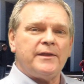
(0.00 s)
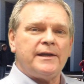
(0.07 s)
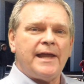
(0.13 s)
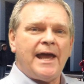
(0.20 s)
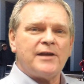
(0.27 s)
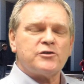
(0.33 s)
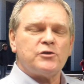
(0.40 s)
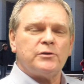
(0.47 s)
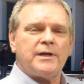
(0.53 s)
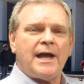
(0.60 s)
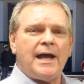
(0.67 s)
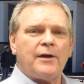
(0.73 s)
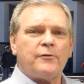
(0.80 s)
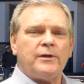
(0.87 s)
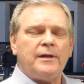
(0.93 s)
the National
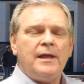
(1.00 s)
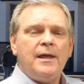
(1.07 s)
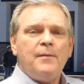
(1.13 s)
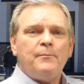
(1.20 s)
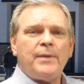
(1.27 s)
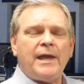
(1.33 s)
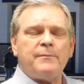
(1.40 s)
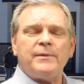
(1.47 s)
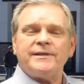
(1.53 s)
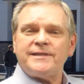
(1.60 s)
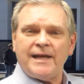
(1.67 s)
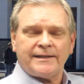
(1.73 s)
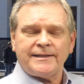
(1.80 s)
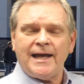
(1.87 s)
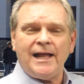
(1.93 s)
Concrete Pavement
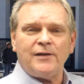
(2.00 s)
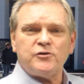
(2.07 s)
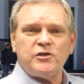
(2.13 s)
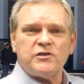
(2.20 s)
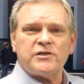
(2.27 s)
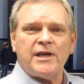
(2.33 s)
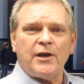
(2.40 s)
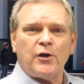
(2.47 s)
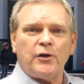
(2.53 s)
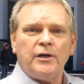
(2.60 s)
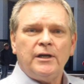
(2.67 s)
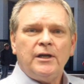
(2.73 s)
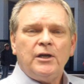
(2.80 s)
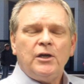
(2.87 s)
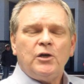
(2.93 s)
Technology Center,